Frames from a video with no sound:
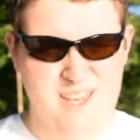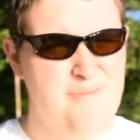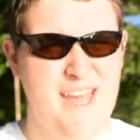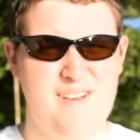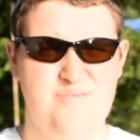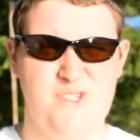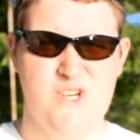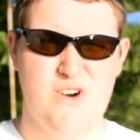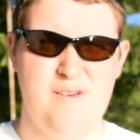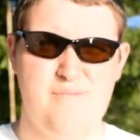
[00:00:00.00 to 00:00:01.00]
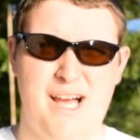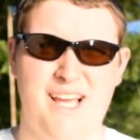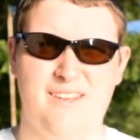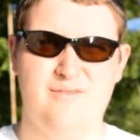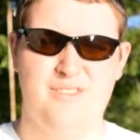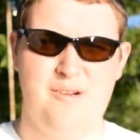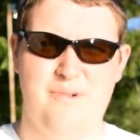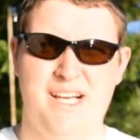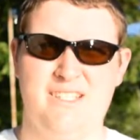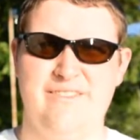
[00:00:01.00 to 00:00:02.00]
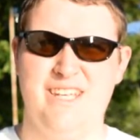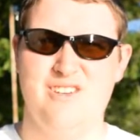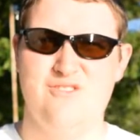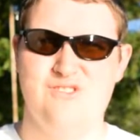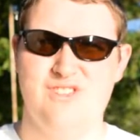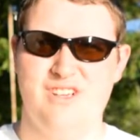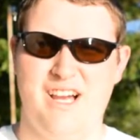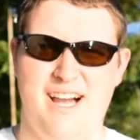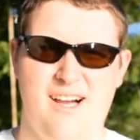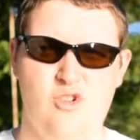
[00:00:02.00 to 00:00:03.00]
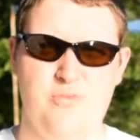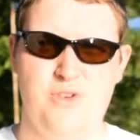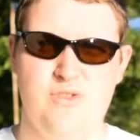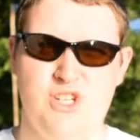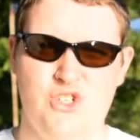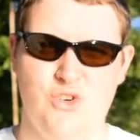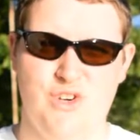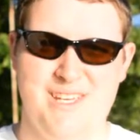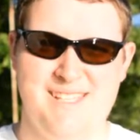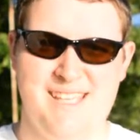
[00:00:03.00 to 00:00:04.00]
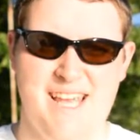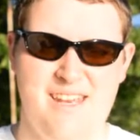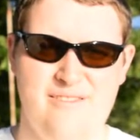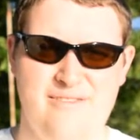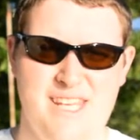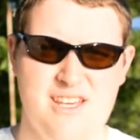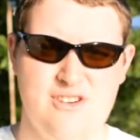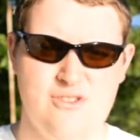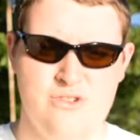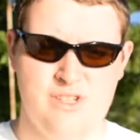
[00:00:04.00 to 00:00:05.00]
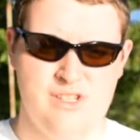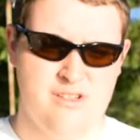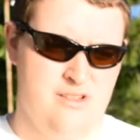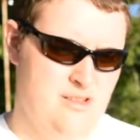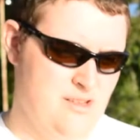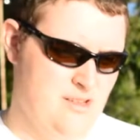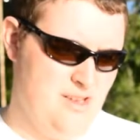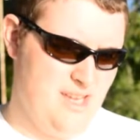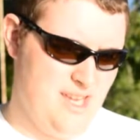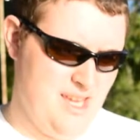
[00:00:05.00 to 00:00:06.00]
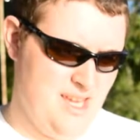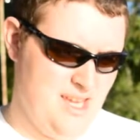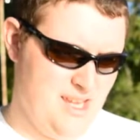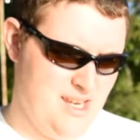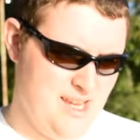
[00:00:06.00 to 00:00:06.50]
but yeah, so I'm back. I'm back to videos. I hope you enjoy said videos. And